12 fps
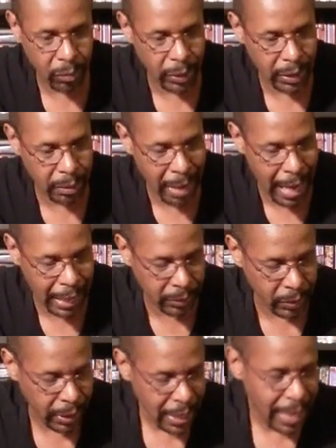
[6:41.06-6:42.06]
with the manual.
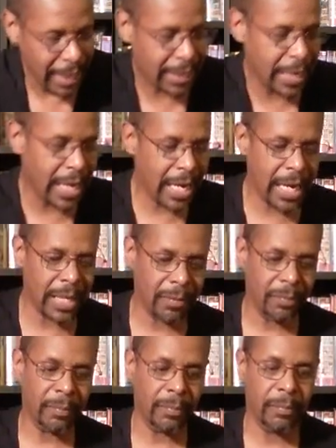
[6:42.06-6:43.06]
And then
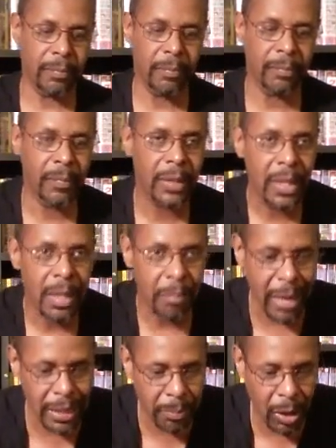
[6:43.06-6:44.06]

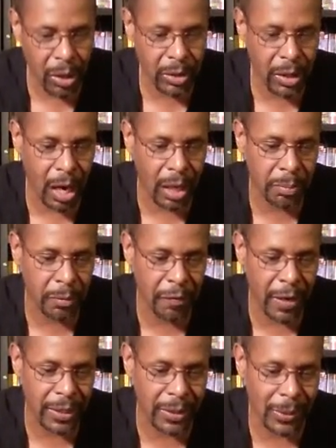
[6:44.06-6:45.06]
Baseball Stars
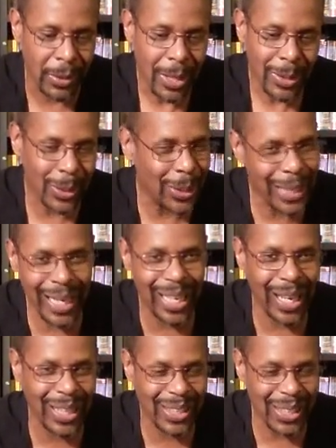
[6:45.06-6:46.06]
Professional. So
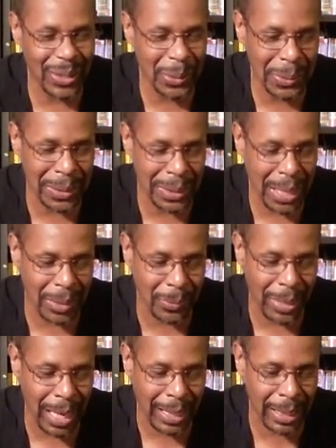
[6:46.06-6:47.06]
again, like I said, this was another
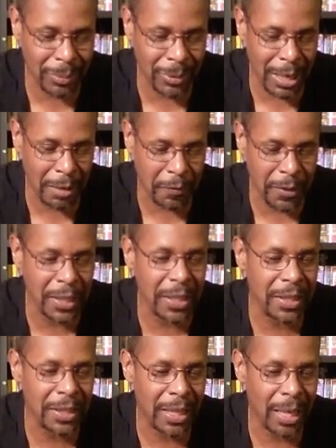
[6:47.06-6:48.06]
one I kept saying for
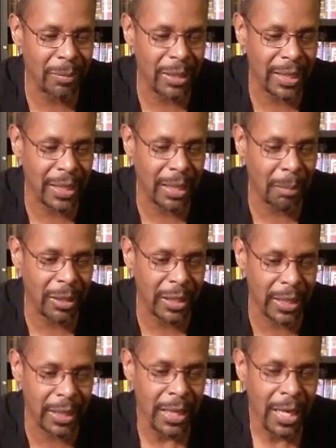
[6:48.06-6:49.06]
years, and I'm
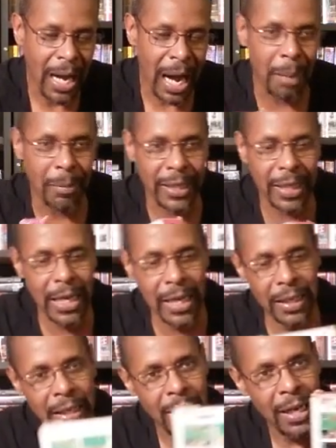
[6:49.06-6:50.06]
gonna
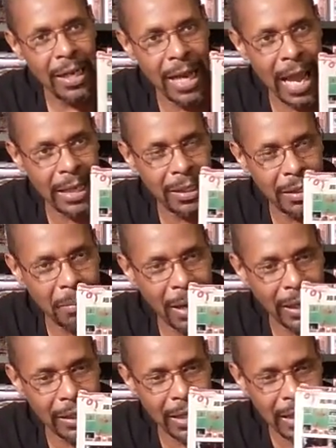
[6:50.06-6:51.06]
get, and add it to
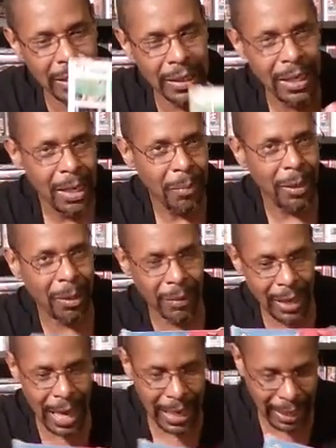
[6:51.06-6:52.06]
my collection. And I'm
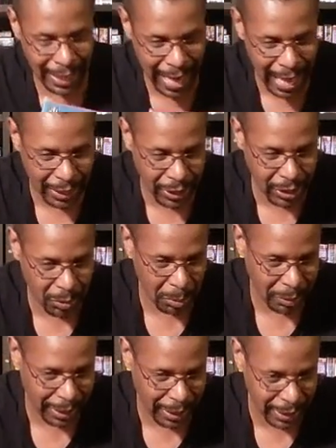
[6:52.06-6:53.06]
glad I got this
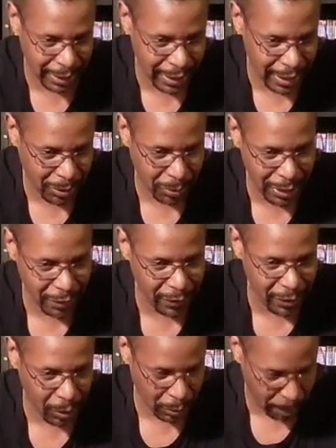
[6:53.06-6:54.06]
one because this one,
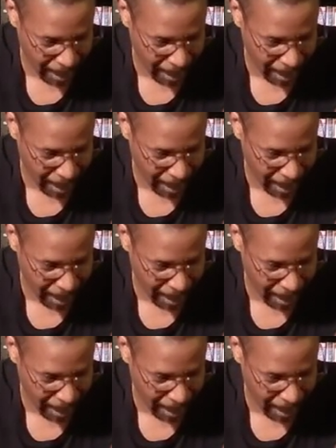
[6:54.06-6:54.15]
even though the